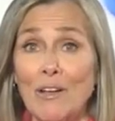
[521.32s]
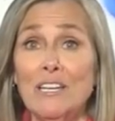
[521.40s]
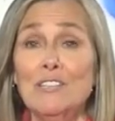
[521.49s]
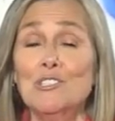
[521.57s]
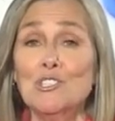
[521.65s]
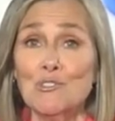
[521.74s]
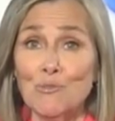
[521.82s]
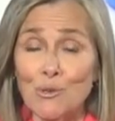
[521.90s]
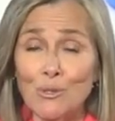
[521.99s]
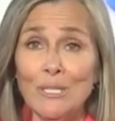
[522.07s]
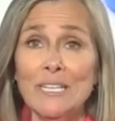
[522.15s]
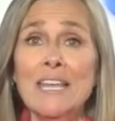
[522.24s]
It is
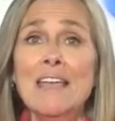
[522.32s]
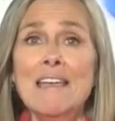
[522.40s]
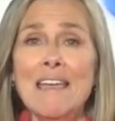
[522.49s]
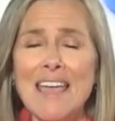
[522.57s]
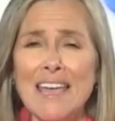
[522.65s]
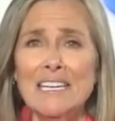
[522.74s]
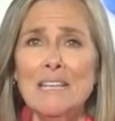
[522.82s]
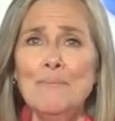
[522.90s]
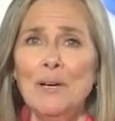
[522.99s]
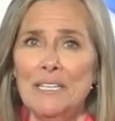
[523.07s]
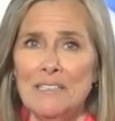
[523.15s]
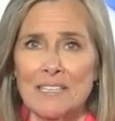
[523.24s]
truly
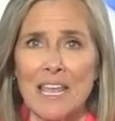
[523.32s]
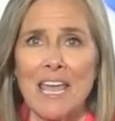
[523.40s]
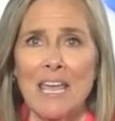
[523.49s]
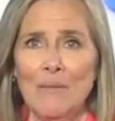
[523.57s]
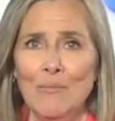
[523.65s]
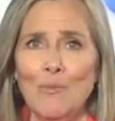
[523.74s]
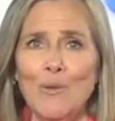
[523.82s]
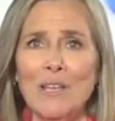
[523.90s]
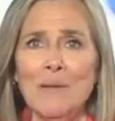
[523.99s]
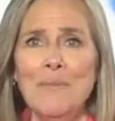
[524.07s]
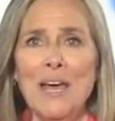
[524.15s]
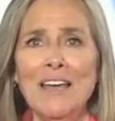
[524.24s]
anybody's game. When we
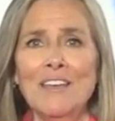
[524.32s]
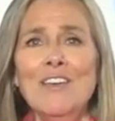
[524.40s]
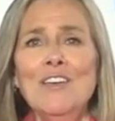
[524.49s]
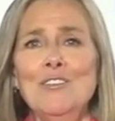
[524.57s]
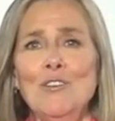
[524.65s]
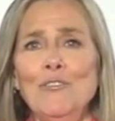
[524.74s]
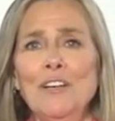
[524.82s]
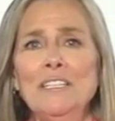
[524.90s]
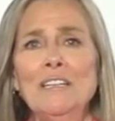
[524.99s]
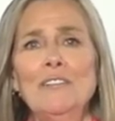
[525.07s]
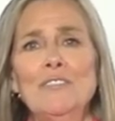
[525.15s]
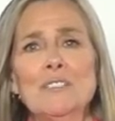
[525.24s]
come back, you'll find
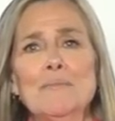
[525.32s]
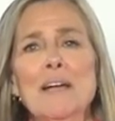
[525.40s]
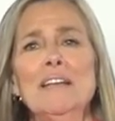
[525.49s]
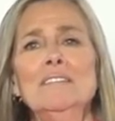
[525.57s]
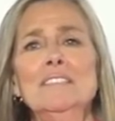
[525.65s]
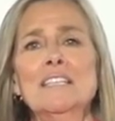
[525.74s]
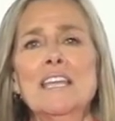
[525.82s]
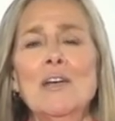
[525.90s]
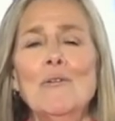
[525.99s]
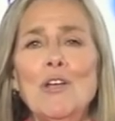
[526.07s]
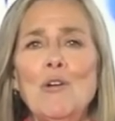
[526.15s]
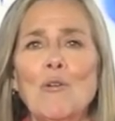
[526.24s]
out if it's Michael and
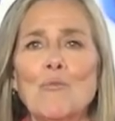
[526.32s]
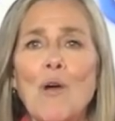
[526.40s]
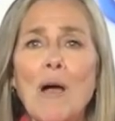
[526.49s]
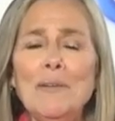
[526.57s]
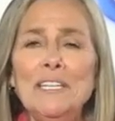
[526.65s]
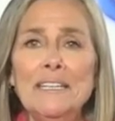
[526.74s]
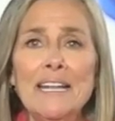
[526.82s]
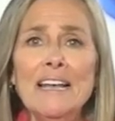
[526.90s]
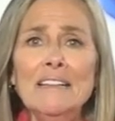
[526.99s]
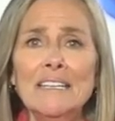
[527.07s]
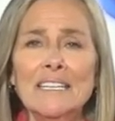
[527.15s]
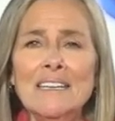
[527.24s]
Carrie or Robin and
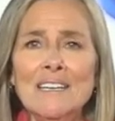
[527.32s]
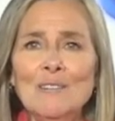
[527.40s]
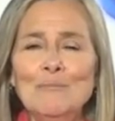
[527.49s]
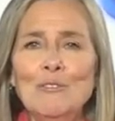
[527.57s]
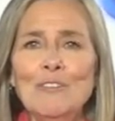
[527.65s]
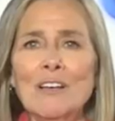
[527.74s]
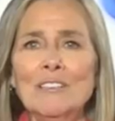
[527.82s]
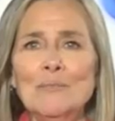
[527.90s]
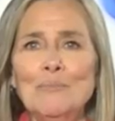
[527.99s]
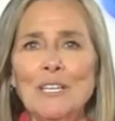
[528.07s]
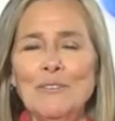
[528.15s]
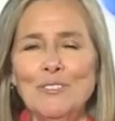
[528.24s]
Allie moving on to
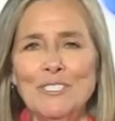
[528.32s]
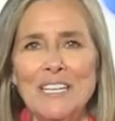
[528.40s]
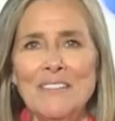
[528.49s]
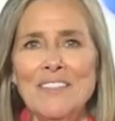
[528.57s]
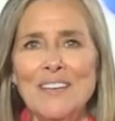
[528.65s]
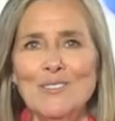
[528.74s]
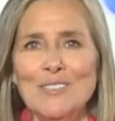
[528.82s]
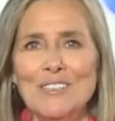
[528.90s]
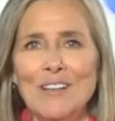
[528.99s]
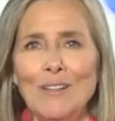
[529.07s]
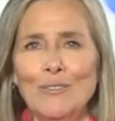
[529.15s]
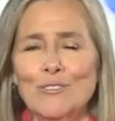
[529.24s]
play for ten thousand
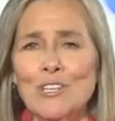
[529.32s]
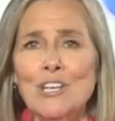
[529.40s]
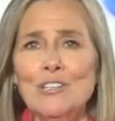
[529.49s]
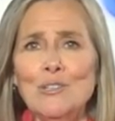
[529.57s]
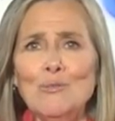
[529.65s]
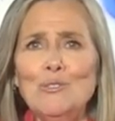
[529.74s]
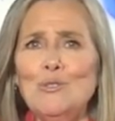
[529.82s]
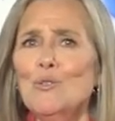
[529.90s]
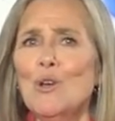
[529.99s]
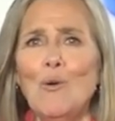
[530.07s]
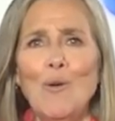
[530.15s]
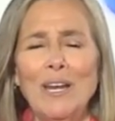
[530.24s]
dollars. Don't you
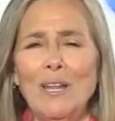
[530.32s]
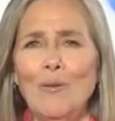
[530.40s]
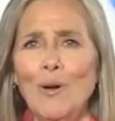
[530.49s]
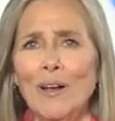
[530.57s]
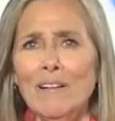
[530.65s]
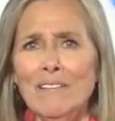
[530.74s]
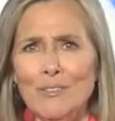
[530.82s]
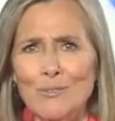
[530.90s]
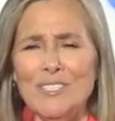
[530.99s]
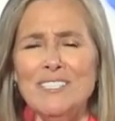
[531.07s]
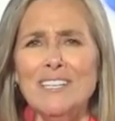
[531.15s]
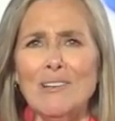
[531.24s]
go anywhere.
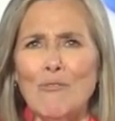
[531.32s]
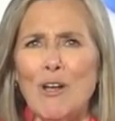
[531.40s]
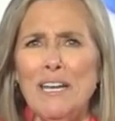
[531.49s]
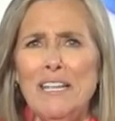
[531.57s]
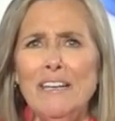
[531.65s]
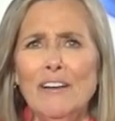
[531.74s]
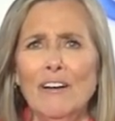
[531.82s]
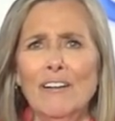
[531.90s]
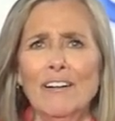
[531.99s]
Just stick right here.